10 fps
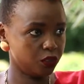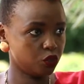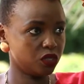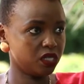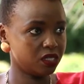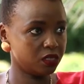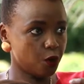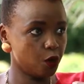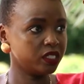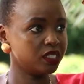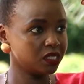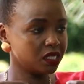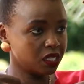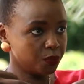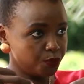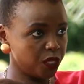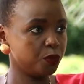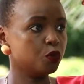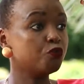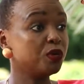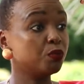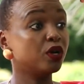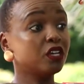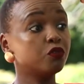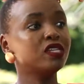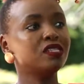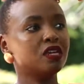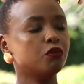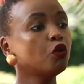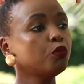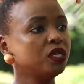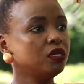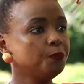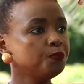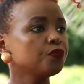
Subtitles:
So there's all these people who've been born and raised in Nairobi,